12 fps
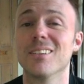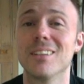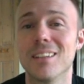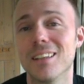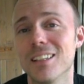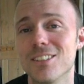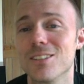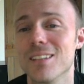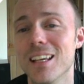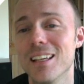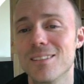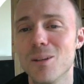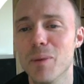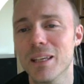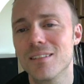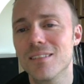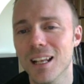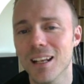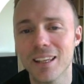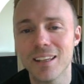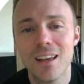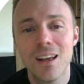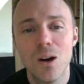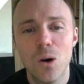you know, it's a bit
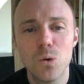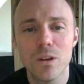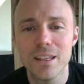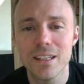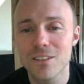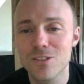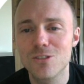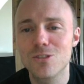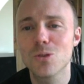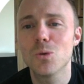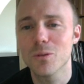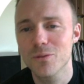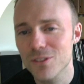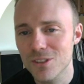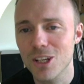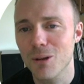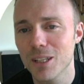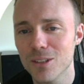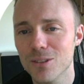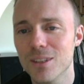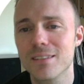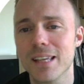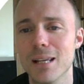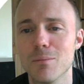silly. All of these are sort of
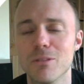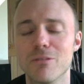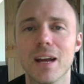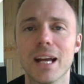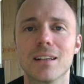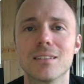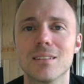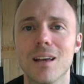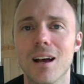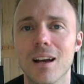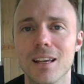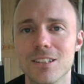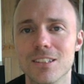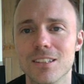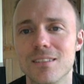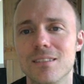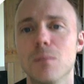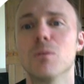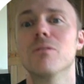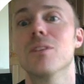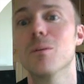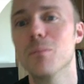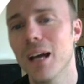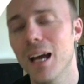showing you the same effect. It's just
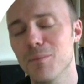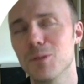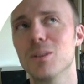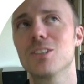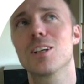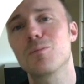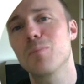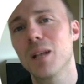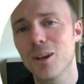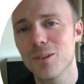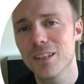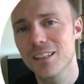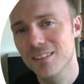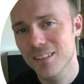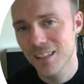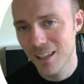some of them happen to be just below